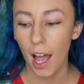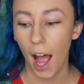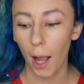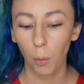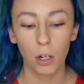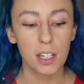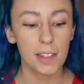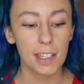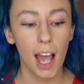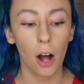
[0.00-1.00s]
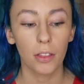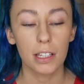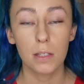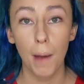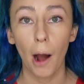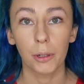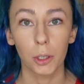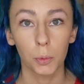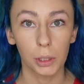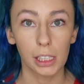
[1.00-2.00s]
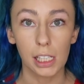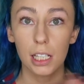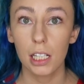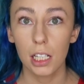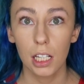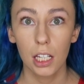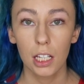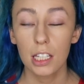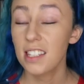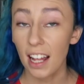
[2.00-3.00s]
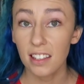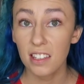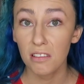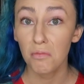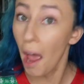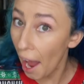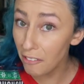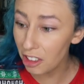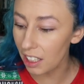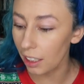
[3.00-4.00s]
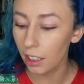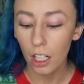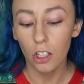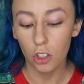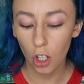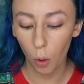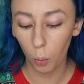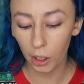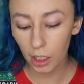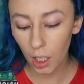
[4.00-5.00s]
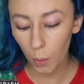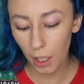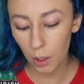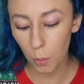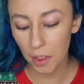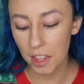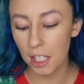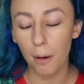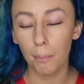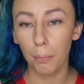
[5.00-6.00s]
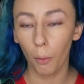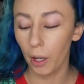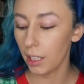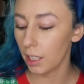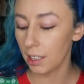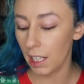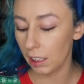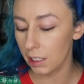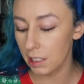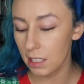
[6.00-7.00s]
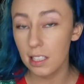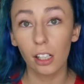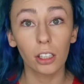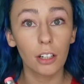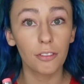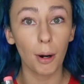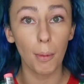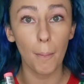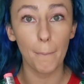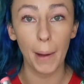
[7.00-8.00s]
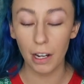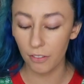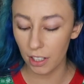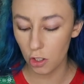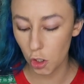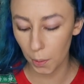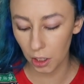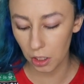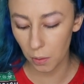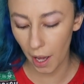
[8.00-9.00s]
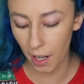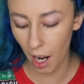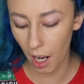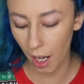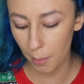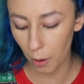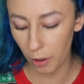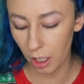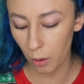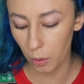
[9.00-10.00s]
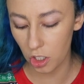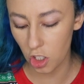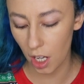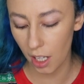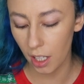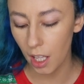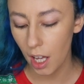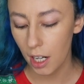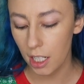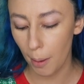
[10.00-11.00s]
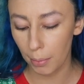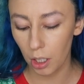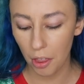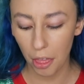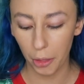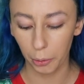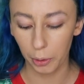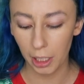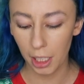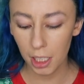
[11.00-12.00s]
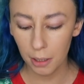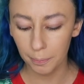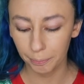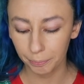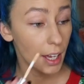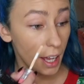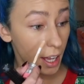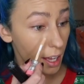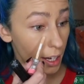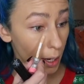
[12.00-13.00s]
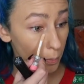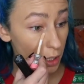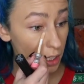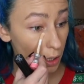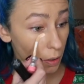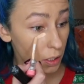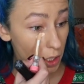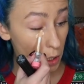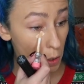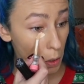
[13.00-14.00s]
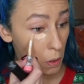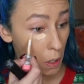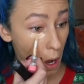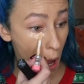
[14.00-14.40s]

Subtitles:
I want to see how this powder really sets everything. So we're gonna go in with the Boing Cakeless Concealer from Benefit, super cute, and I am going in with the shade number 3. And I'm just going to